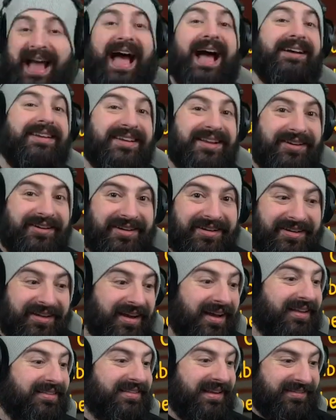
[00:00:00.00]
How you doing?
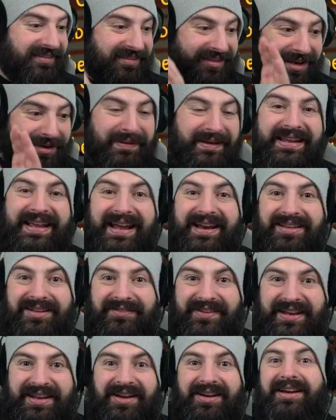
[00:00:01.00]
This is going to be the end of
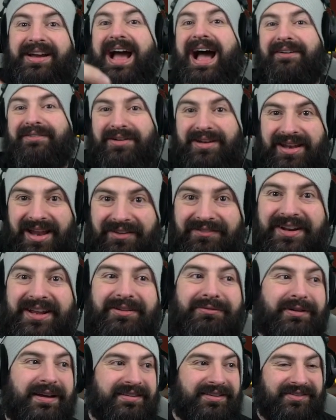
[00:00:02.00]
the video. Have a
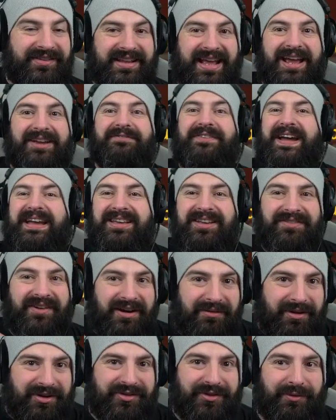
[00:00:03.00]
lovely rest of your day. Thank you
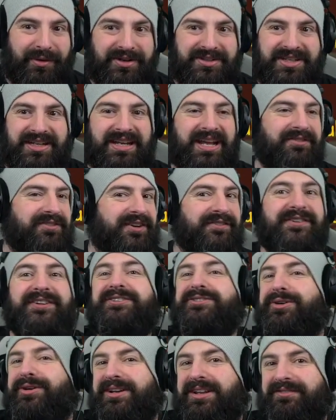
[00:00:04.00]
very much for watching. If you've
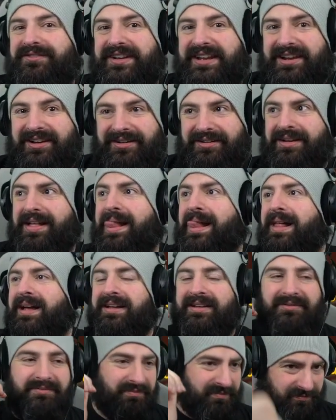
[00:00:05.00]
enjoyed the video,
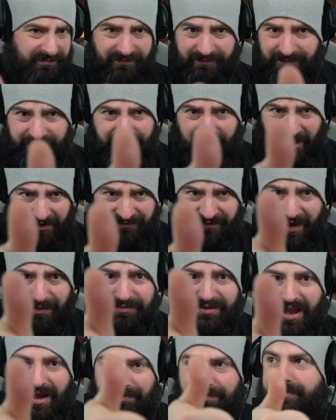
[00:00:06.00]
uh,
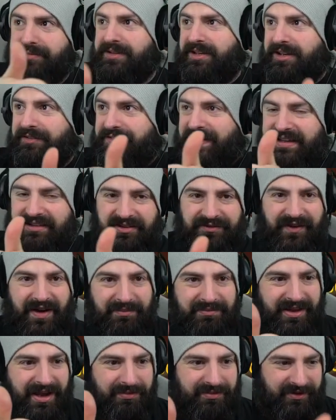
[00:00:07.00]
thumbs up, do the things,
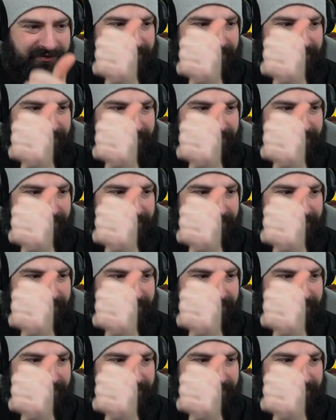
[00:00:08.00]
thumbs up, the,